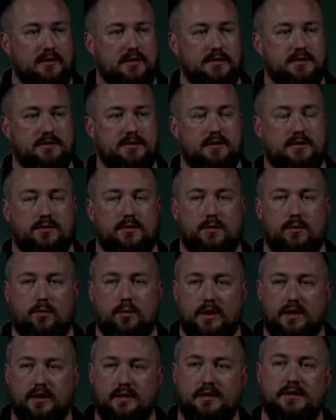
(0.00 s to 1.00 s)
So
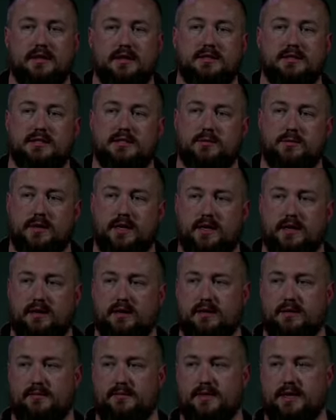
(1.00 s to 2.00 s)
one of the things that the way
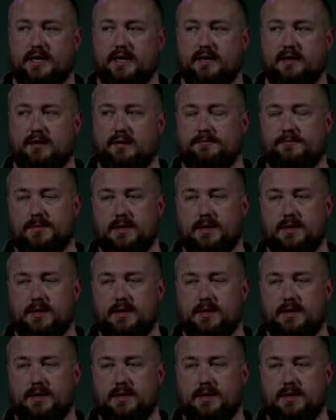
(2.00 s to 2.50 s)
that